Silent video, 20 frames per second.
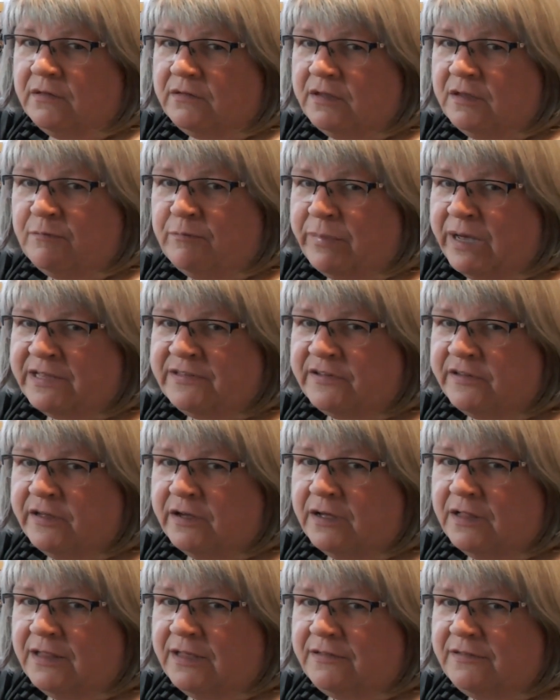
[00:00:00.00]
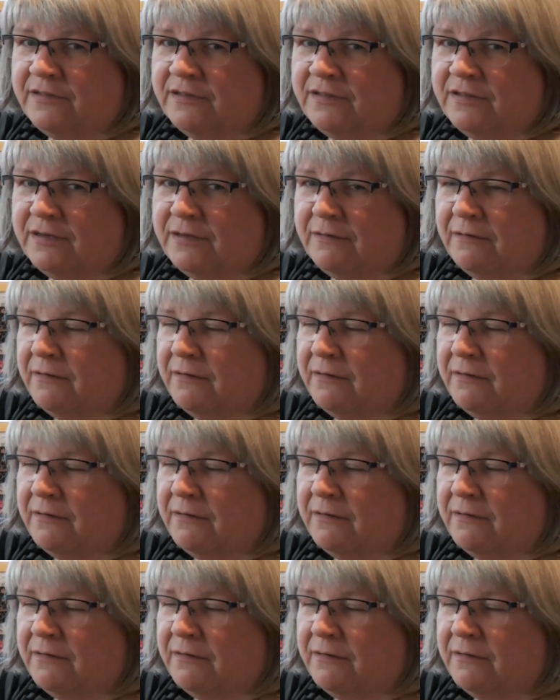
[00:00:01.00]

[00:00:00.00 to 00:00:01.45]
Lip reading: Didn't bat an eyelid, did it?